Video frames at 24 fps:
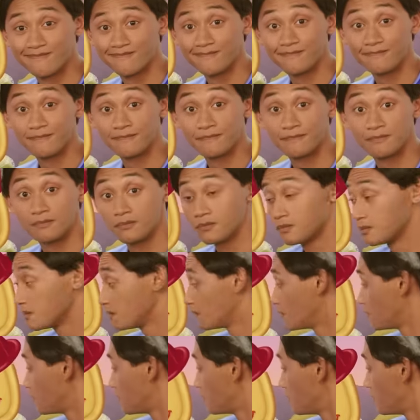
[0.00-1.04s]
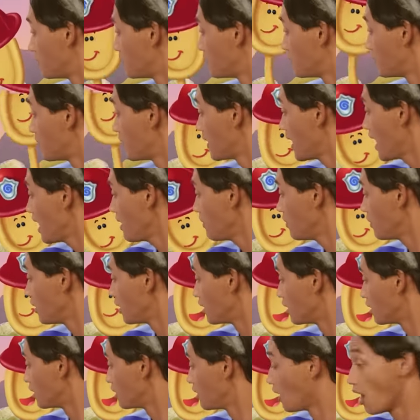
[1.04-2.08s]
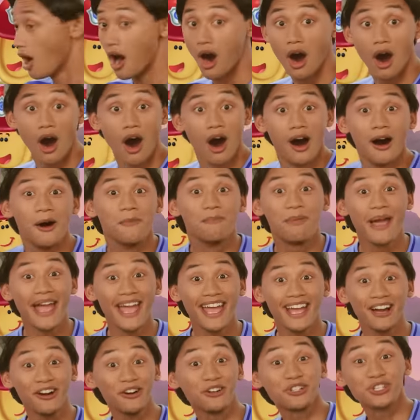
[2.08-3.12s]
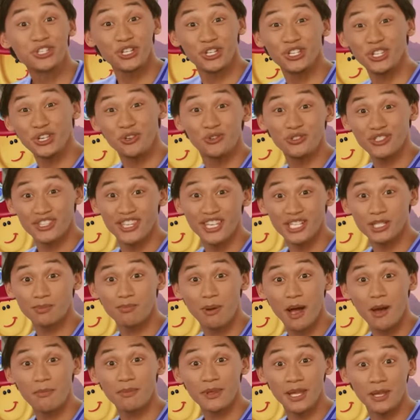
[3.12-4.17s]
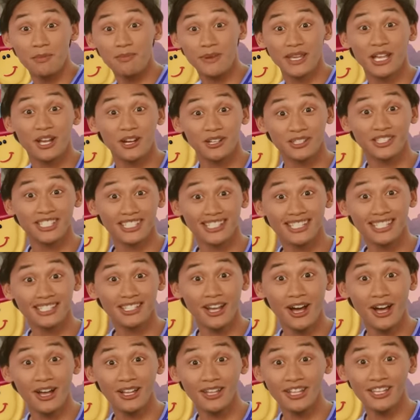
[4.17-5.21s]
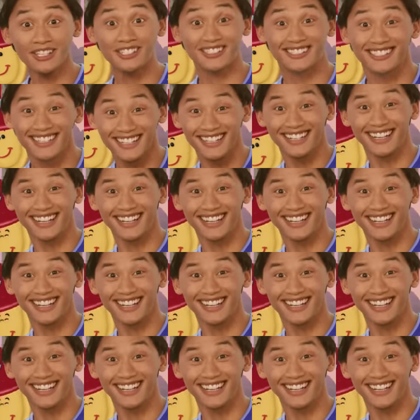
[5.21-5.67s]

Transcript: That one! Pail should use this pumpkin because it's the tallest!